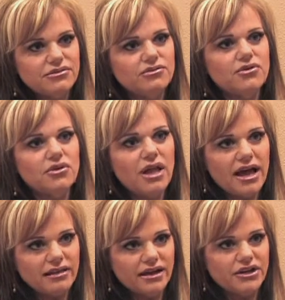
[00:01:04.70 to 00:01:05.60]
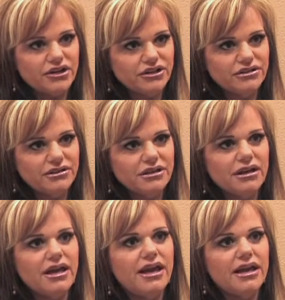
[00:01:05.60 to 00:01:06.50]
full eyeliner,
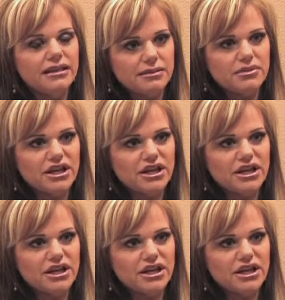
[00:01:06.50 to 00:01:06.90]
and lip